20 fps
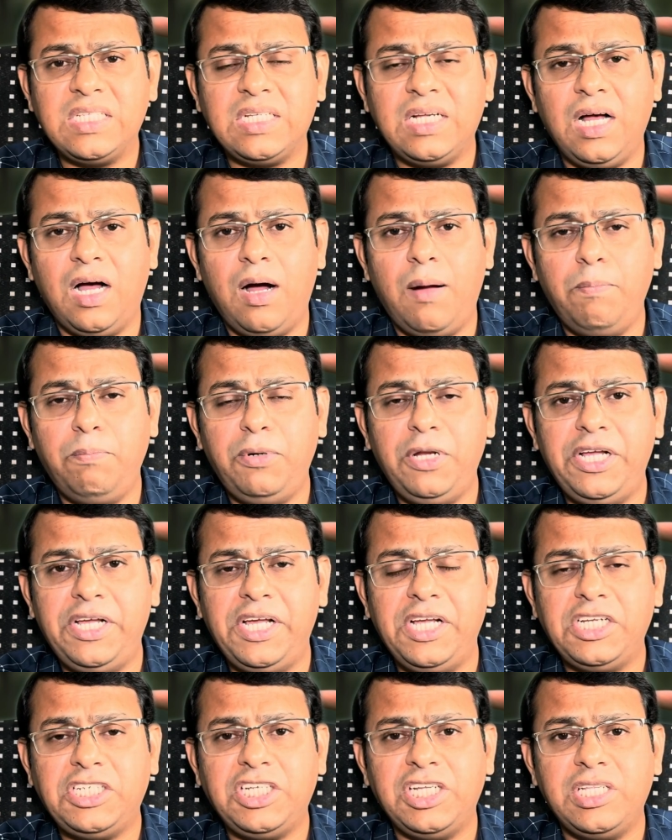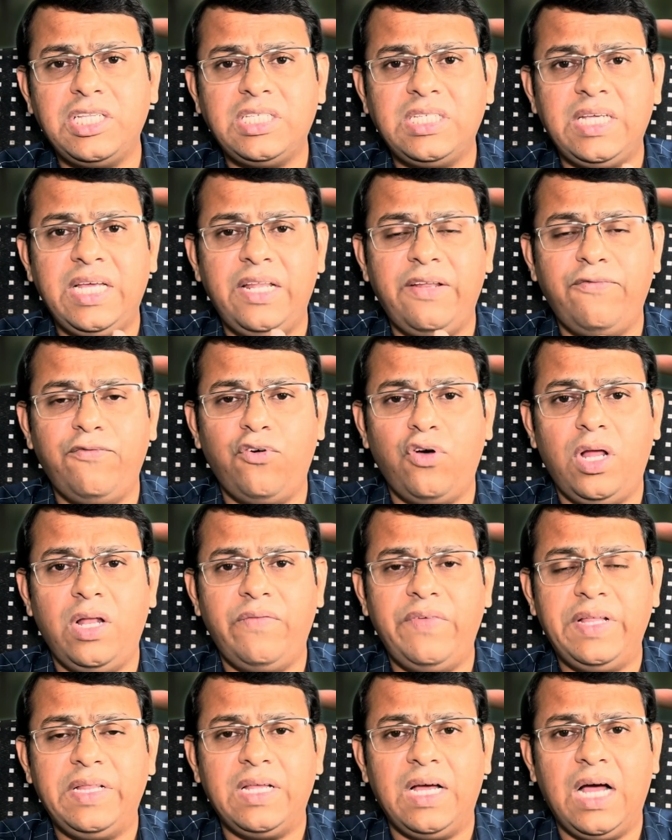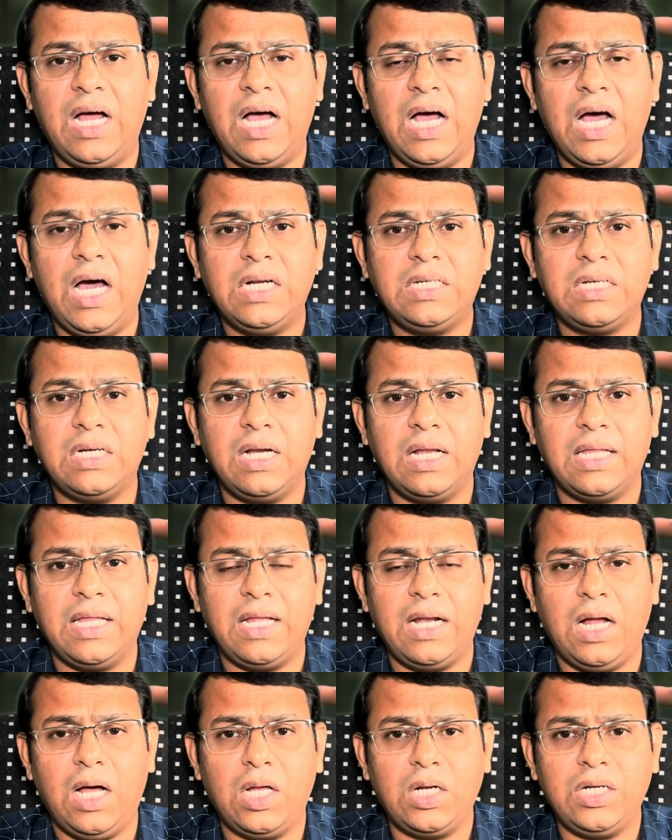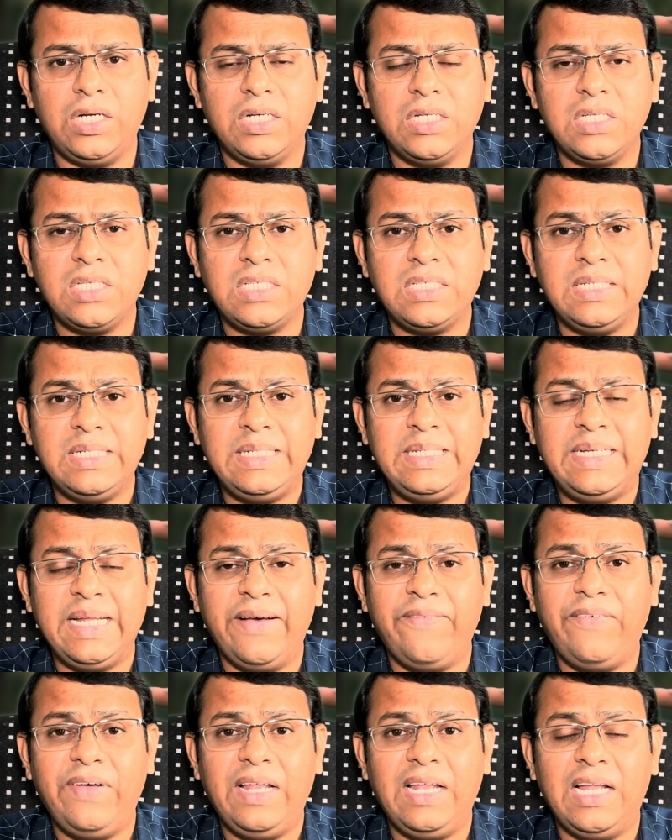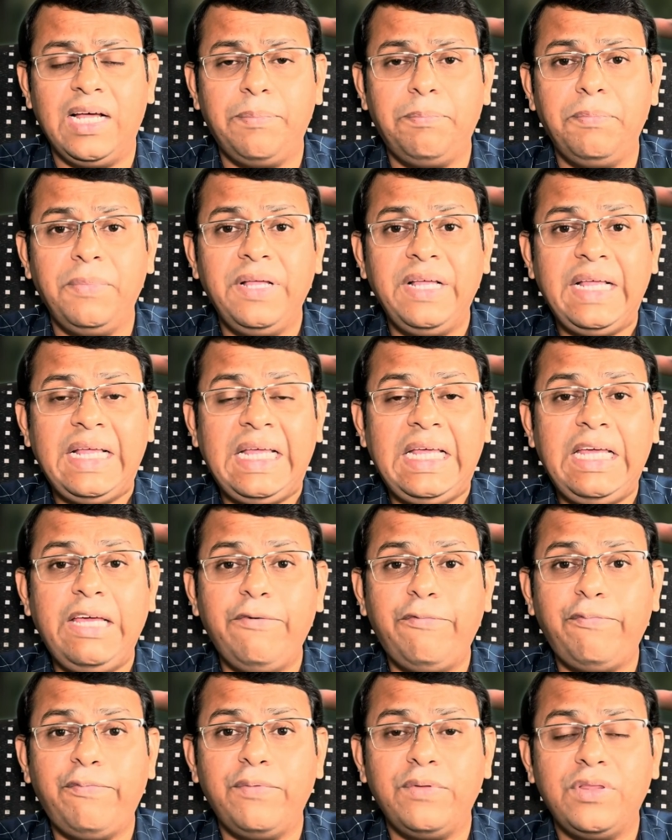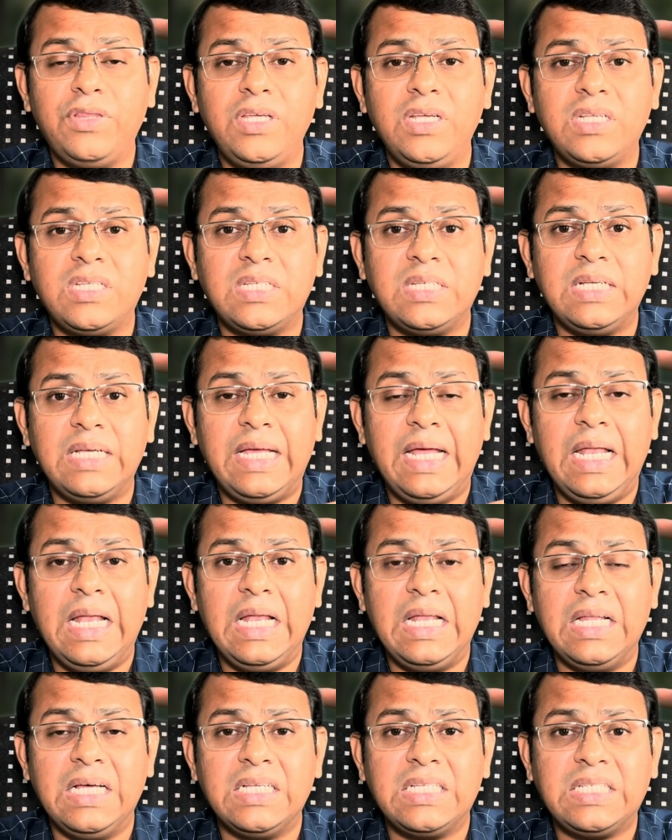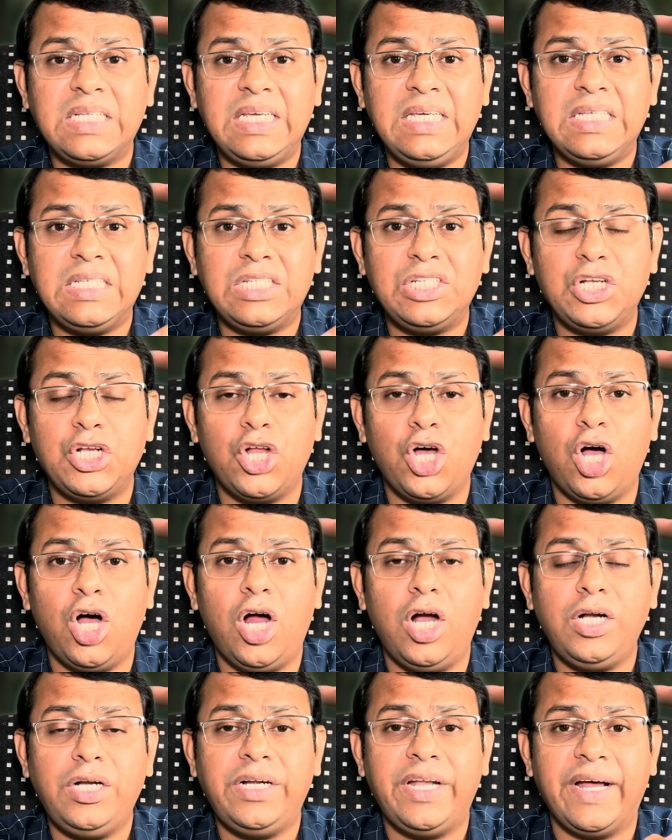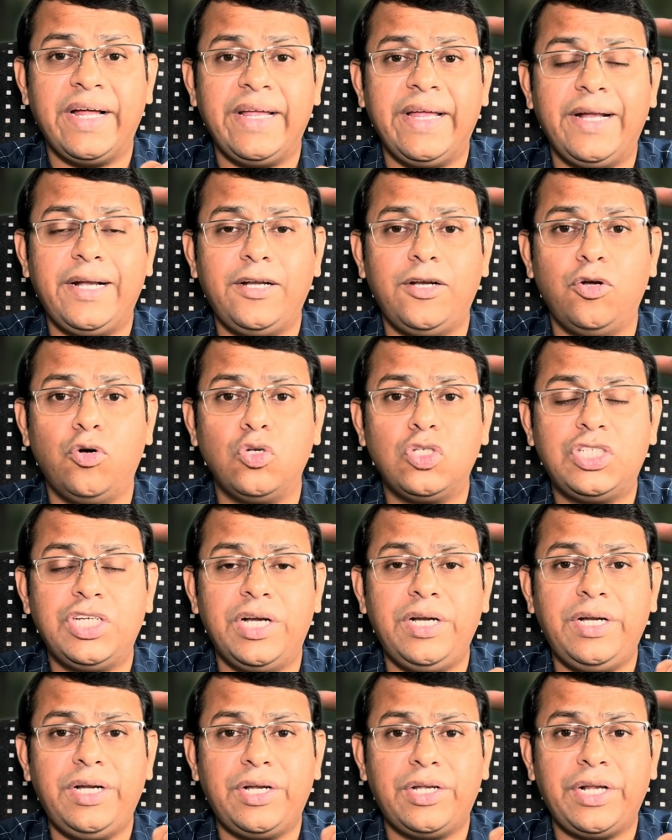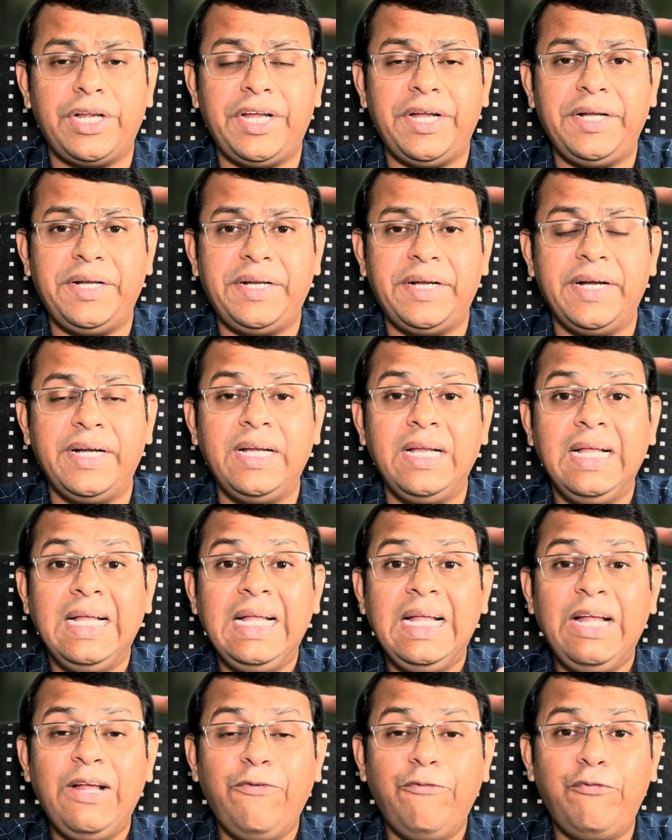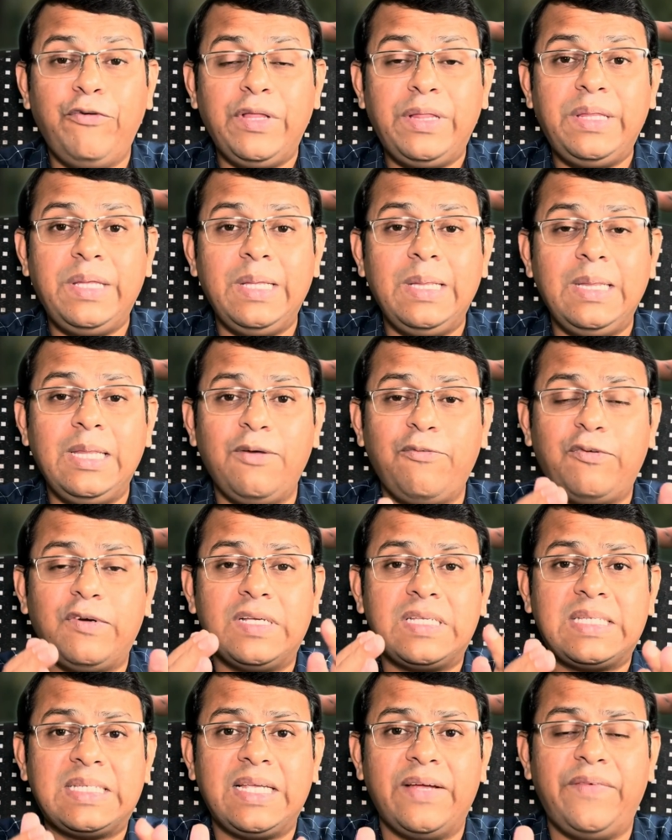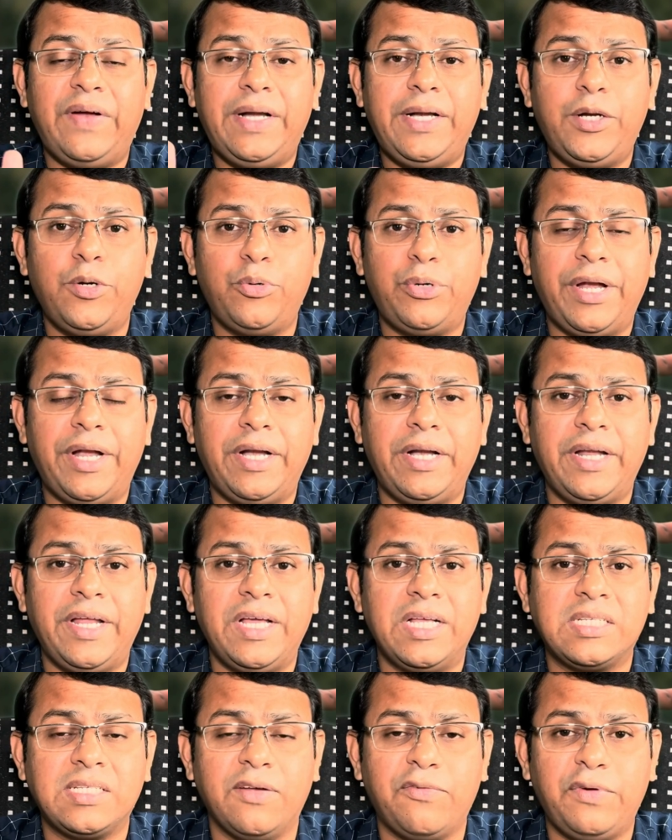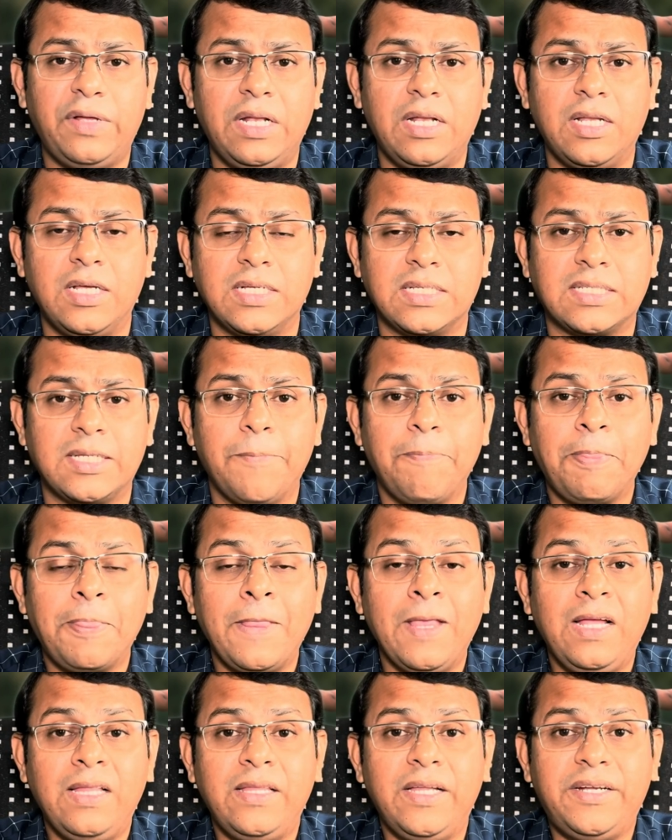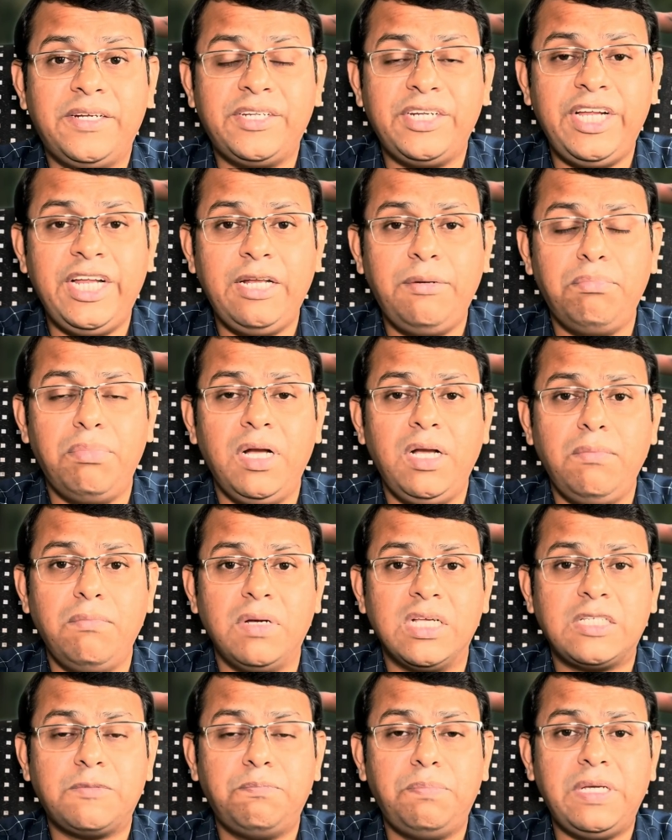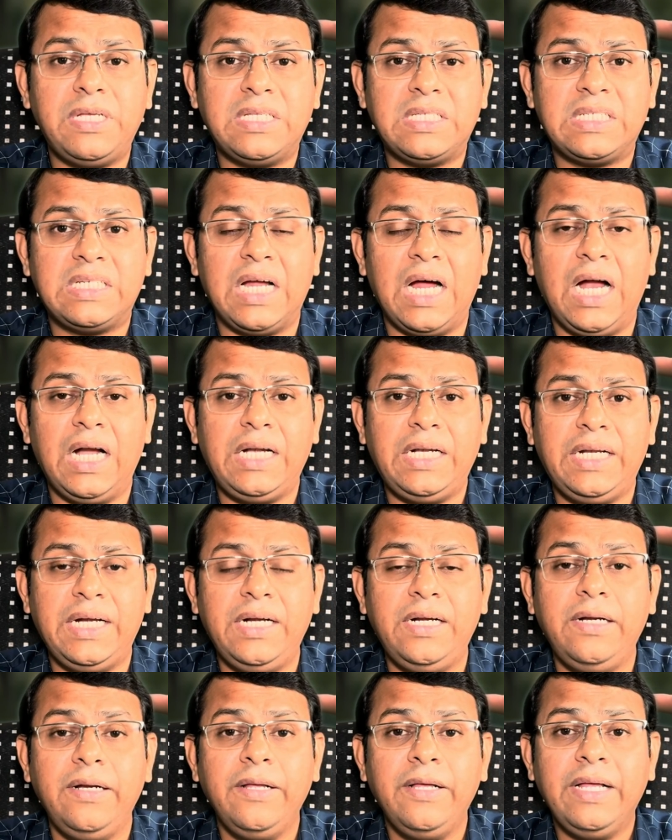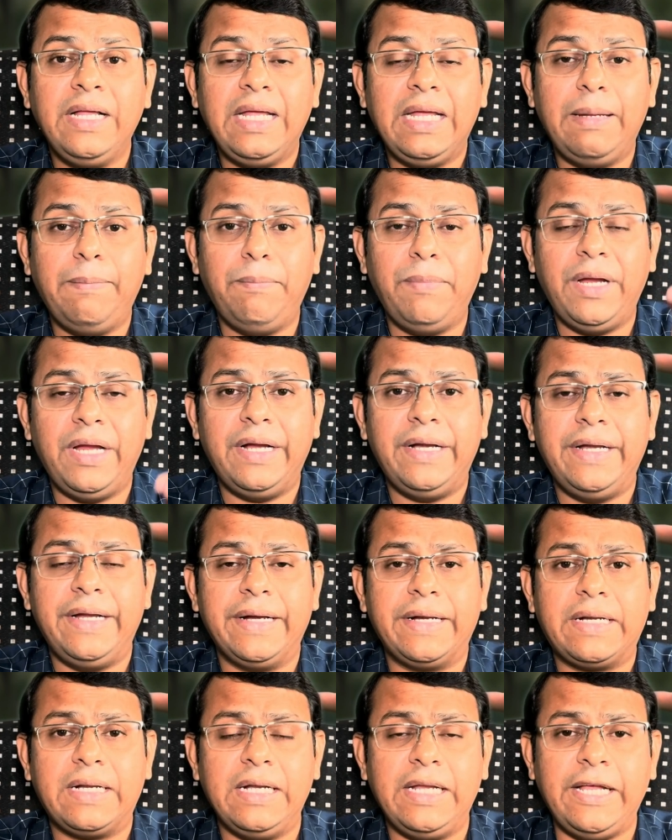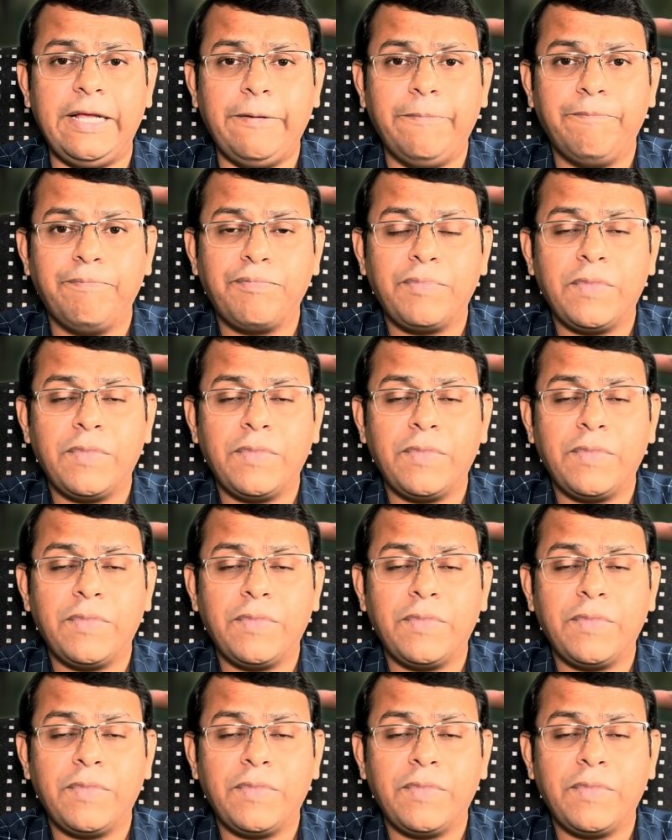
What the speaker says: complications involving the heart and other organs develop if this illness is not diagnosed and treated within the first 7 to 10 days of illness. The treatment must be started immediately.